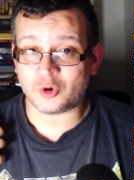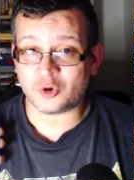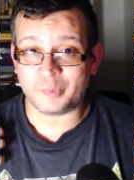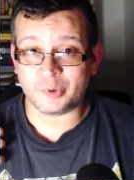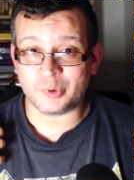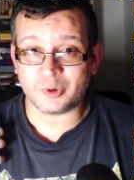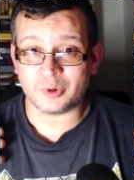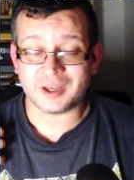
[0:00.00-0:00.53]

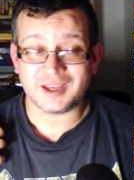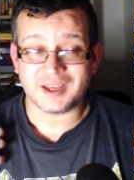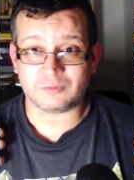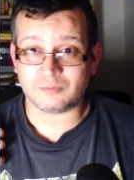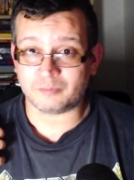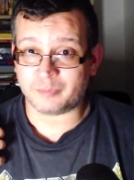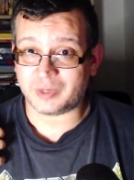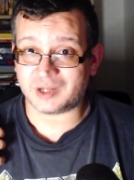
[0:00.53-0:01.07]
book,
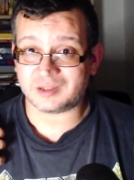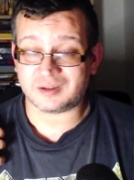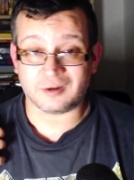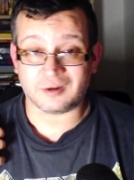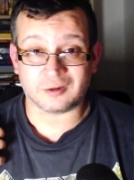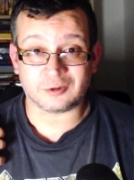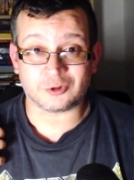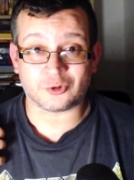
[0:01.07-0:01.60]
but
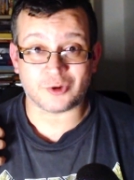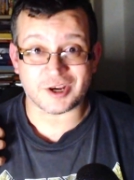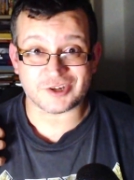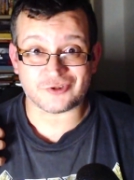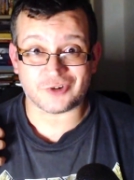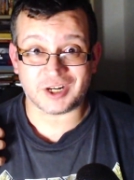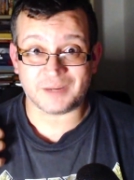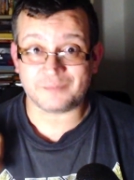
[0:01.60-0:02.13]
not too
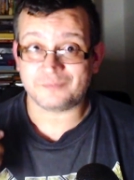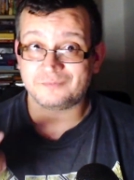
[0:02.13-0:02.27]
extreme,